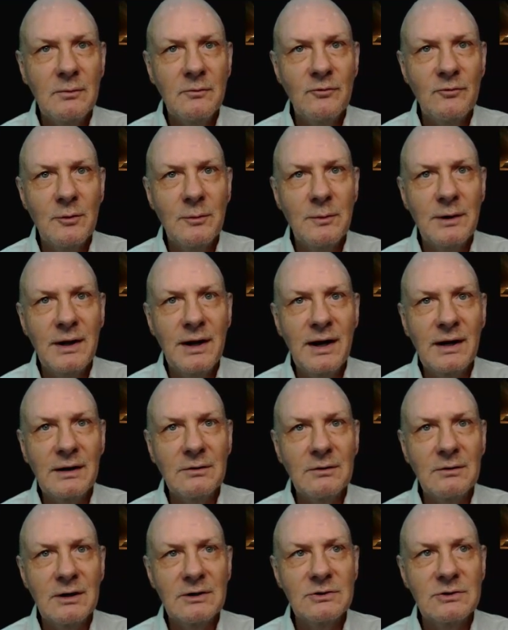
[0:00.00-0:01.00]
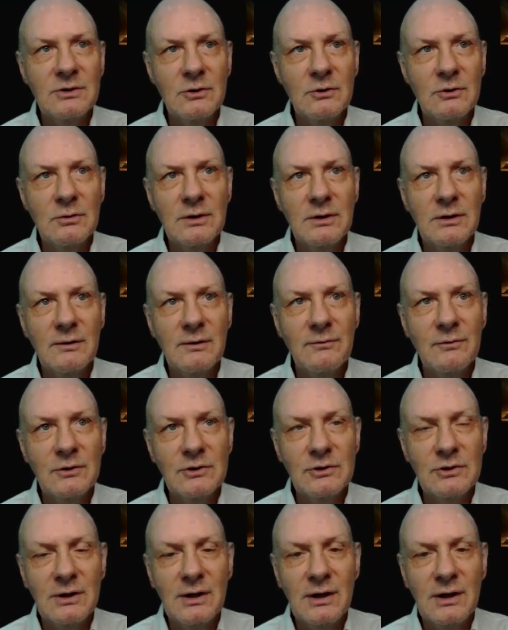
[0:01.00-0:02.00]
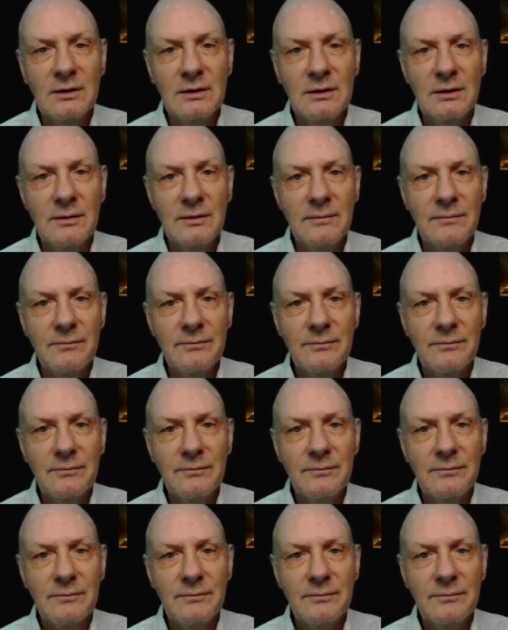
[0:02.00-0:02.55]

from an agnostic critic of Christianity